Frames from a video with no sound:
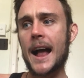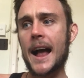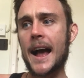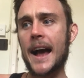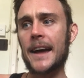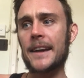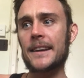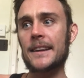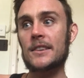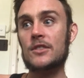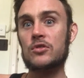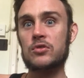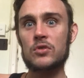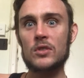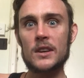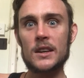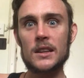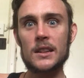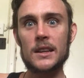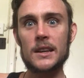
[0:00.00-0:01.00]
And it's
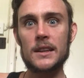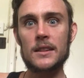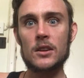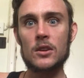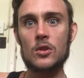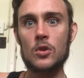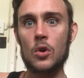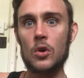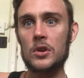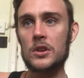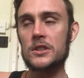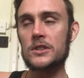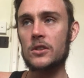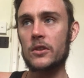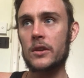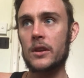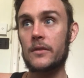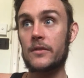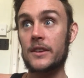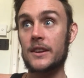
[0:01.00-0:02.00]
really, the
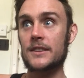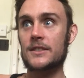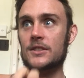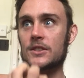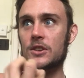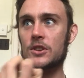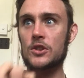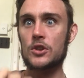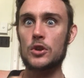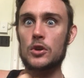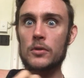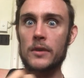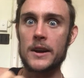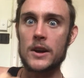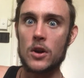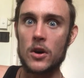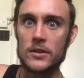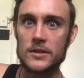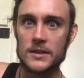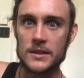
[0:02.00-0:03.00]
cornerstone of it is
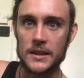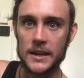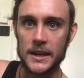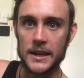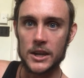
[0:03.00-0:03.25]
curiosity.